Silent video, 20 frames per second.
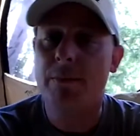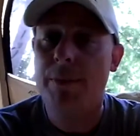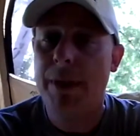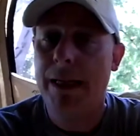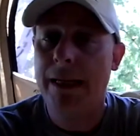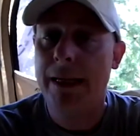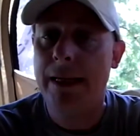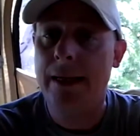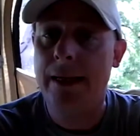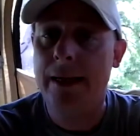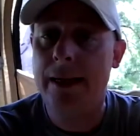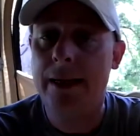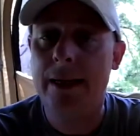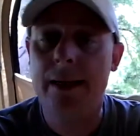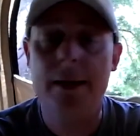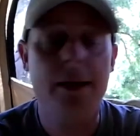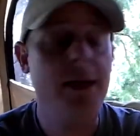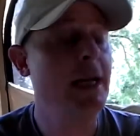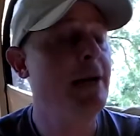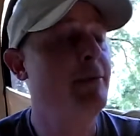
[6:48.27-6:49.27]

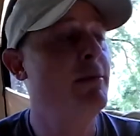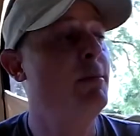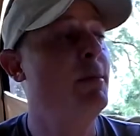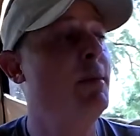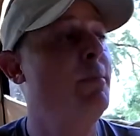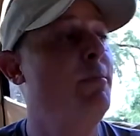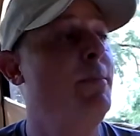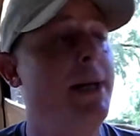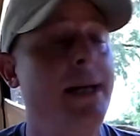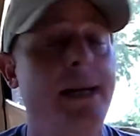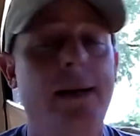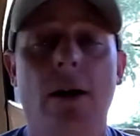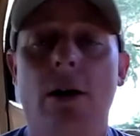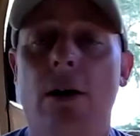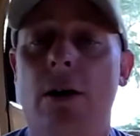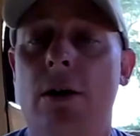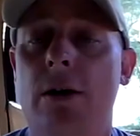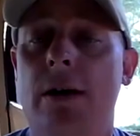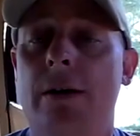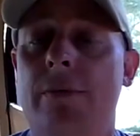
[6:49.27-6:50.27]
been big
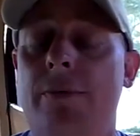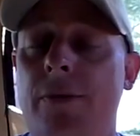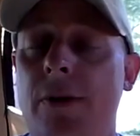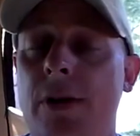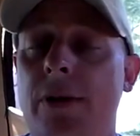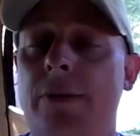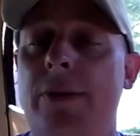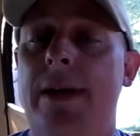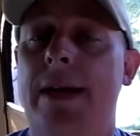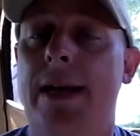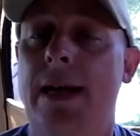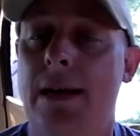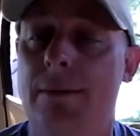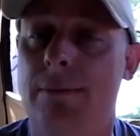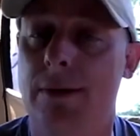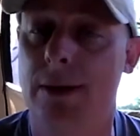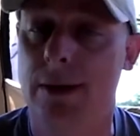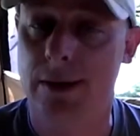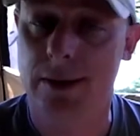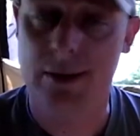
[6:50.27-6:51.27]
on in front of the
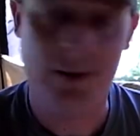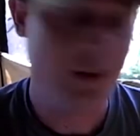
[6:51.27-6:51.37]
camera.